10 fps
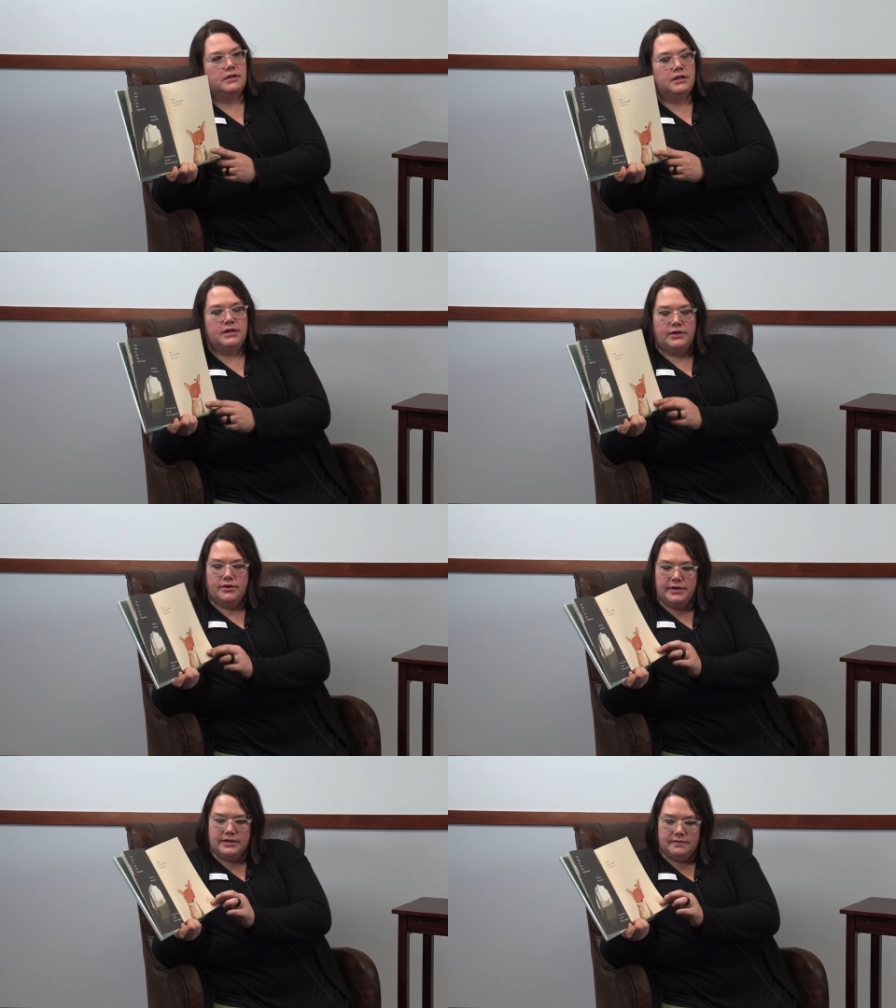
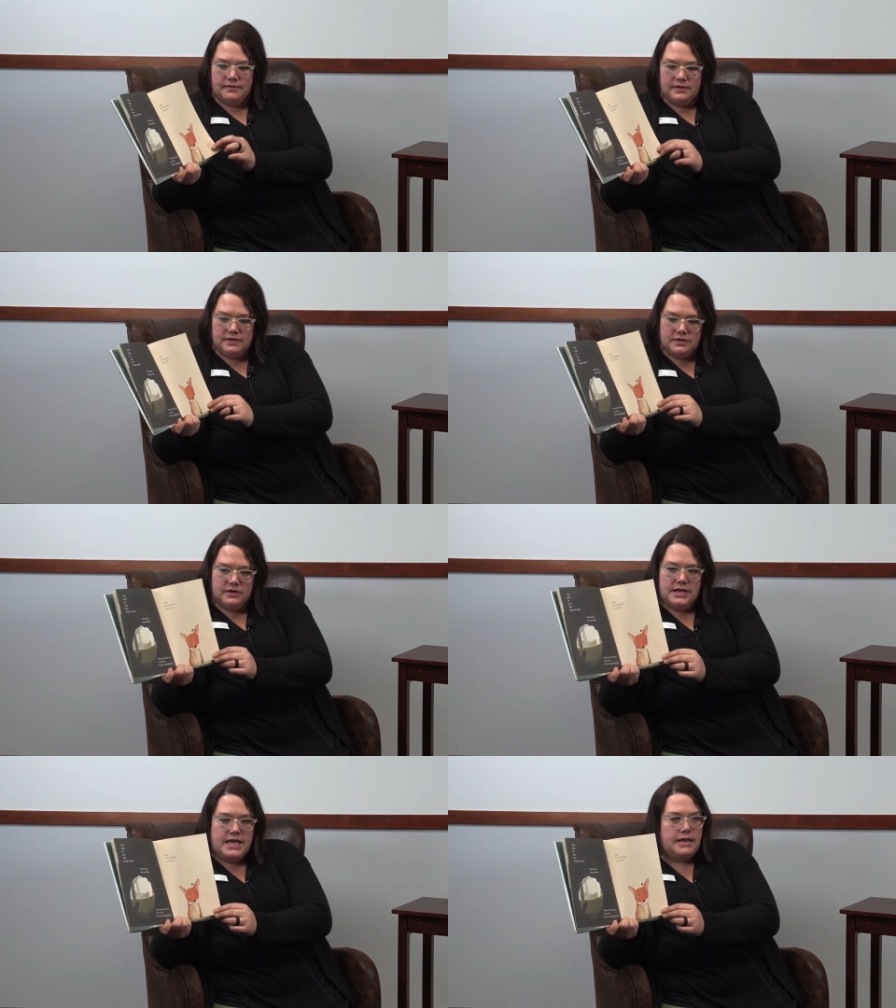Uh-oh, it
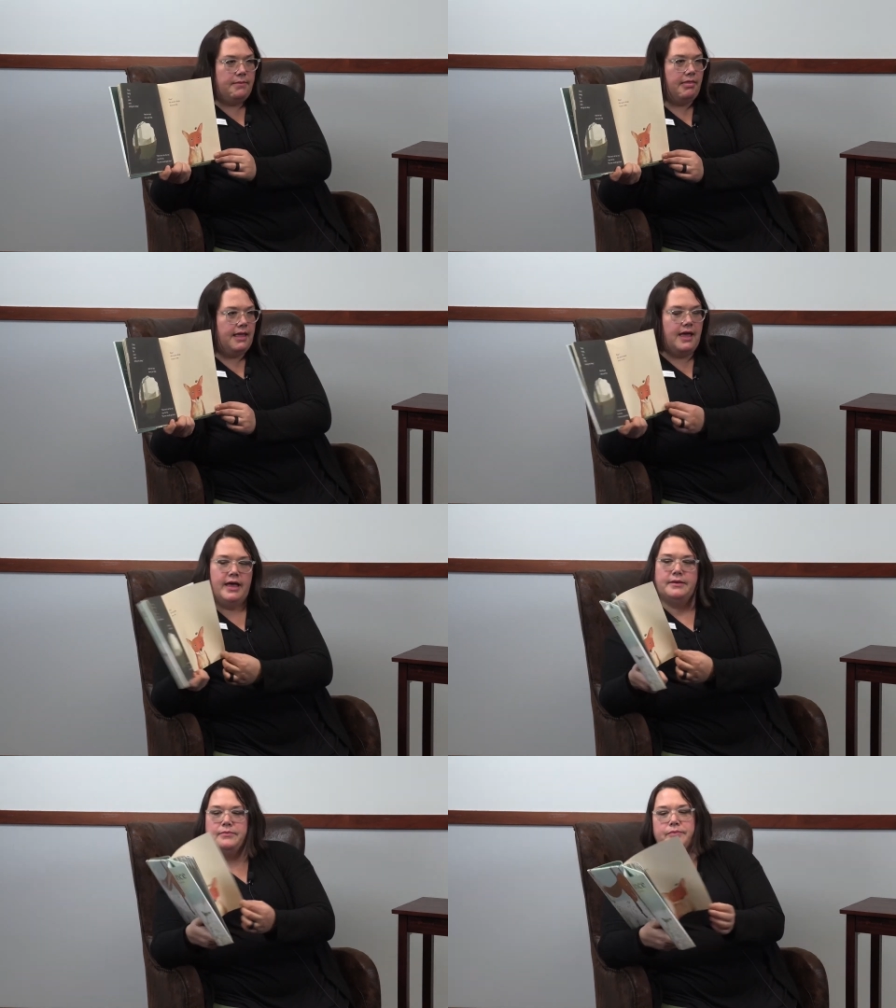hit him on the
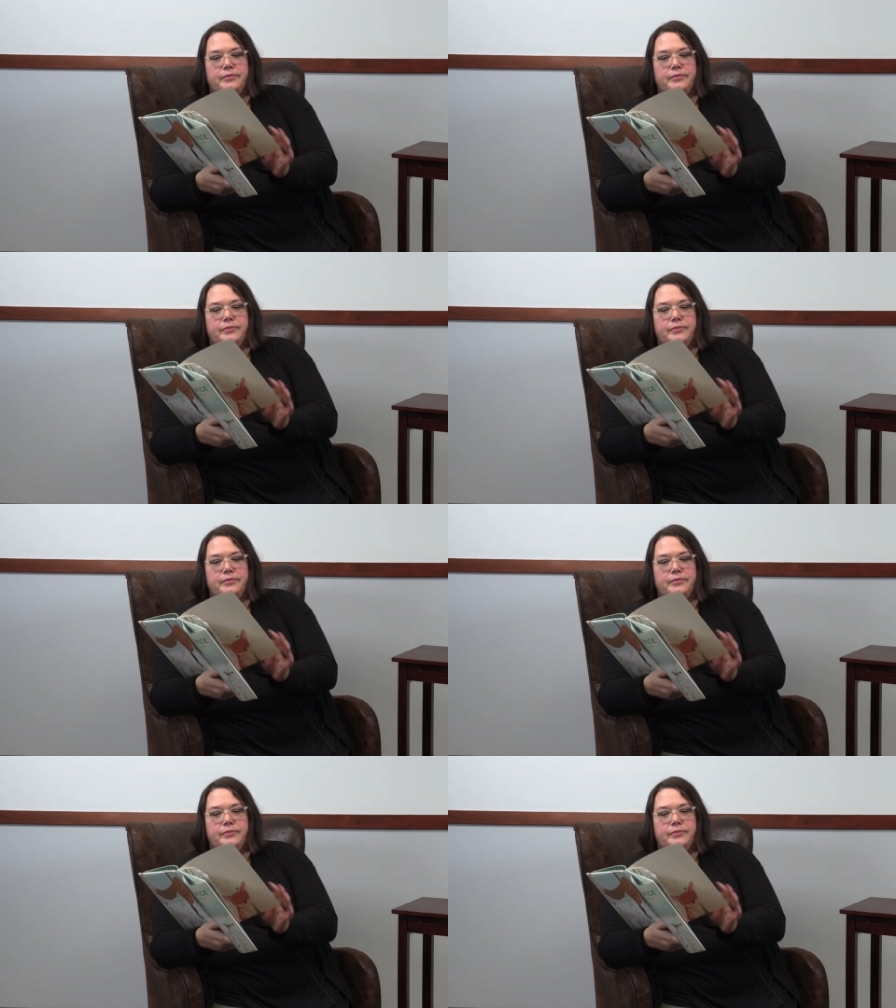head.